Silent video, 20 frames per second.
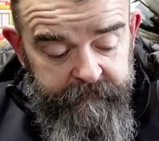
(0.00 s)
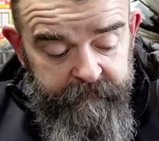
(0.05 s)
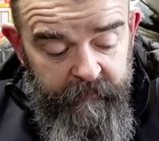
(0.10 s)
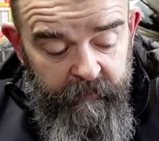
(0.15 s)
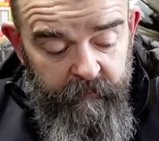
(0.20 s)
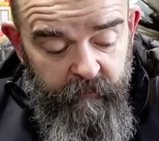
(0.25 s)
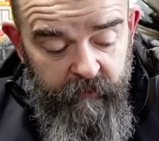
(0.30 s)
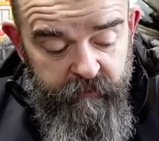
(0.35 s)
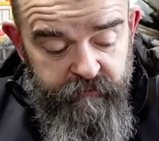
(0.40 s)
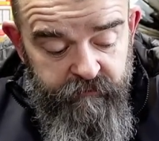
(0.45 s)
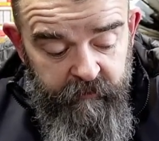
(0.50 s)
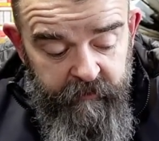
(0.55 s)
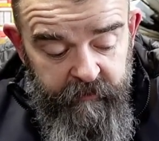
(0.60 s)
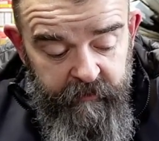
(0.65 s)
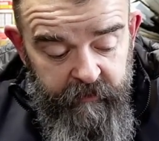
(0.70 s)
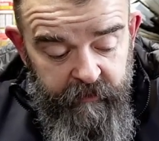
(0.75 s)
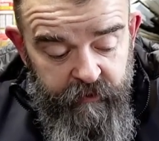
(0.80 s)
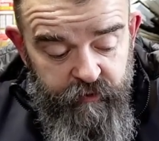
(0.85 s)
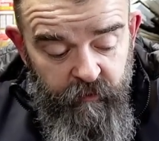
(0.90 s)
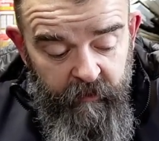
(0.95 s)
It was running
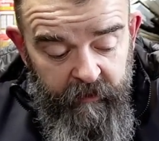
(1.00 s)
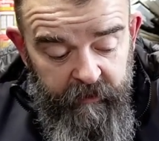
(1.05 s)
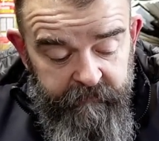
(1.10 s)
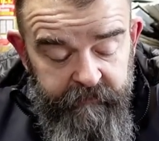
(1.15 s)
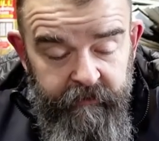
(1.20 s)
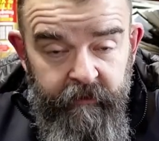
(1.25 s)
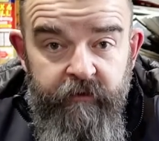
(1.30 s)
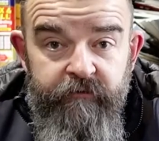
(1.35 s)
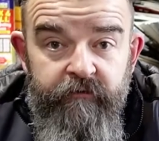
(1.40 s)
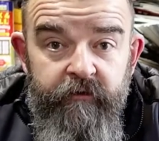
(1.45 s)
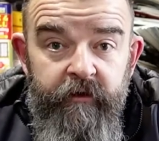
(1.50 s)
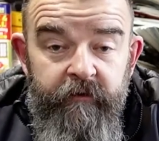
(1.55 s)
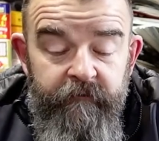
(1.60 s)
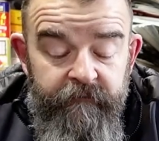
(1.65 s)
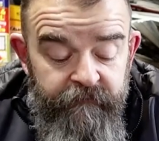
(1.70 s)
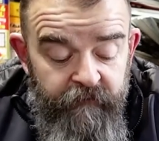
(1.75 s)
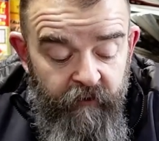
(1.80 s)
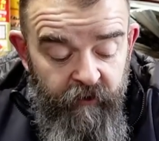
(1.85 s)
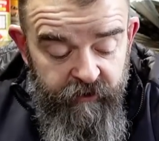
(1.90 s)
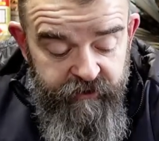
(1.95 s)
at 12, now it's running at
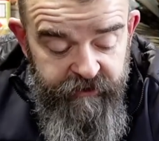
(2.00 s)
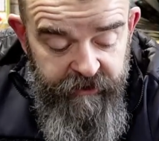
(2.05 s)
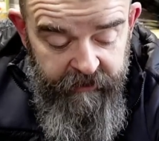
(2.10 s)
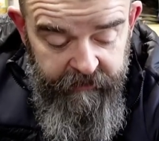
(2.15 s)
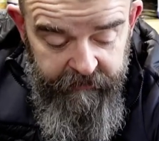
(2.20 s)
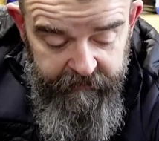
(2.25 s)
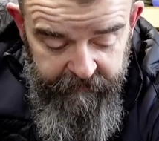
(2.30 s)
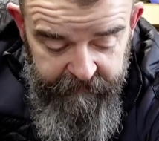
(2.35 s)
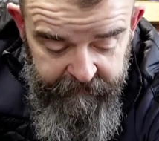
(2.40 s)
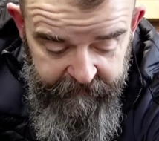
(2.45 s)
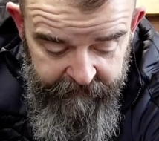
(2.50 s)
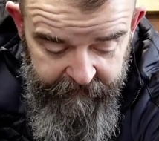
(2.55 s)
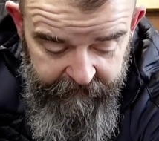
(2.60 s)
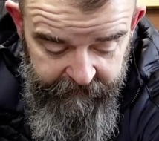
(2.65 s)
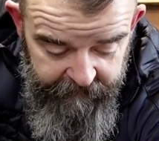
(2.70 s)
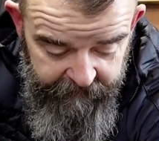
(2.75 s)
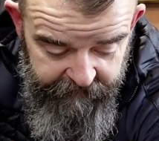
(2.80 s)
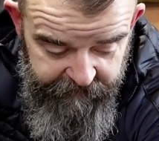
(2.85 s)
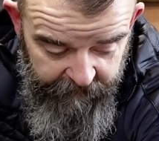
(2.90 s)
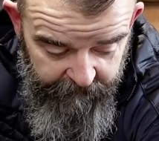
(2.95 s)
14,
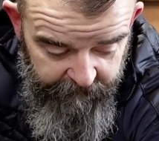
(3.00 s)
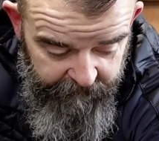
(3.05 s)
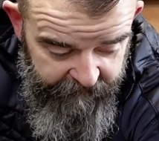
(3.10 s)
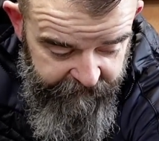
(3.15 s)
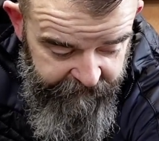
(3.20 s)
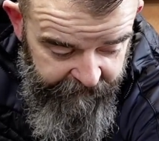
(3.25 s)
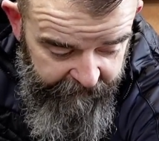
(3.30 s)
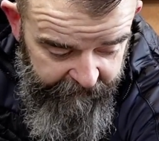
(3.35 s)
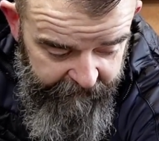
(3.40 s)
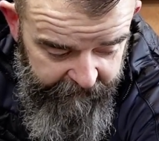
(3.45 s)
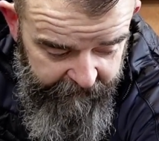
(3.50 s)
the temperature.